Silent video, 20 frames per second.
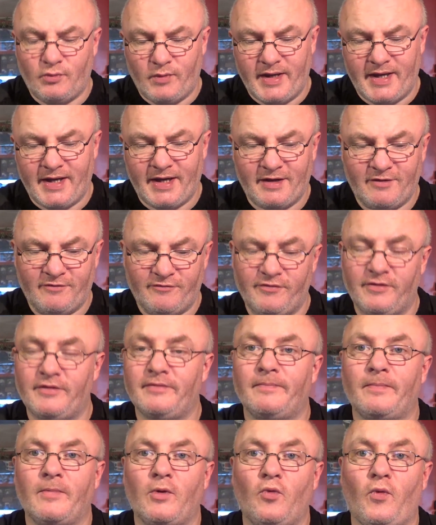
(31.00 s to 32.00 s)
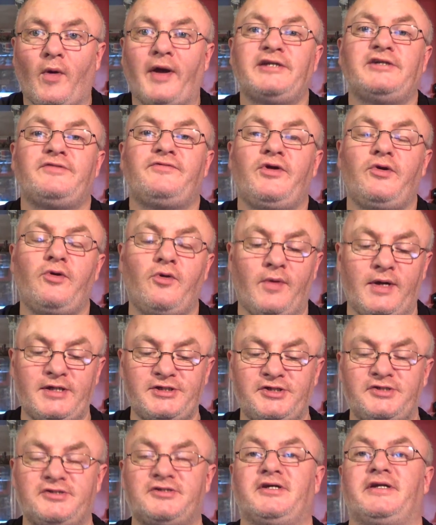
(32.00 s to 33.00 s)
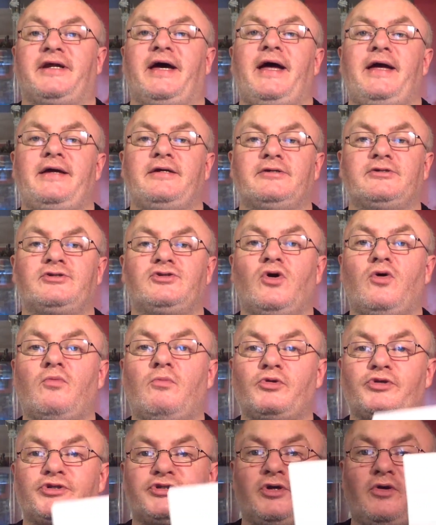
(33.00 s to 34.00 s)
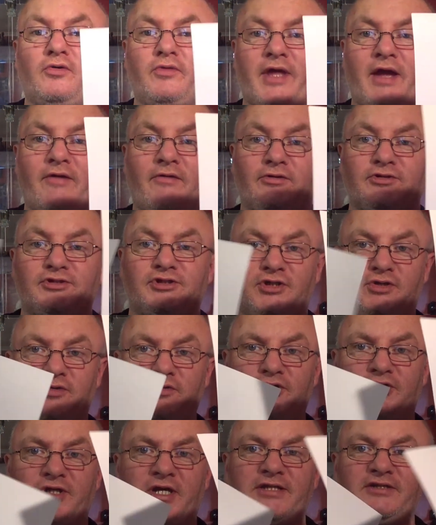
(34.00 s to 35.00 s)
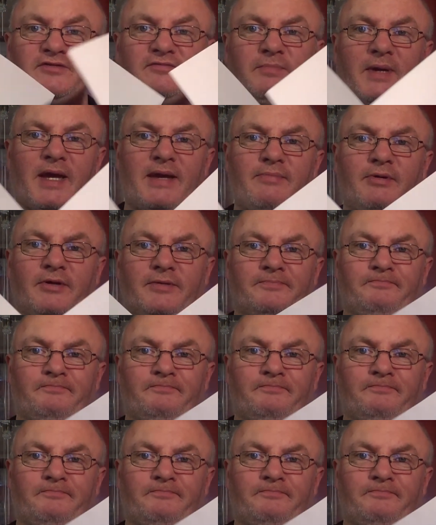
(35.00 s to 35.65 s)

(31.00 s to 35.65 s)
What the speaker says: we have quite a few questions today, so much so they're on 2 sheets of paper.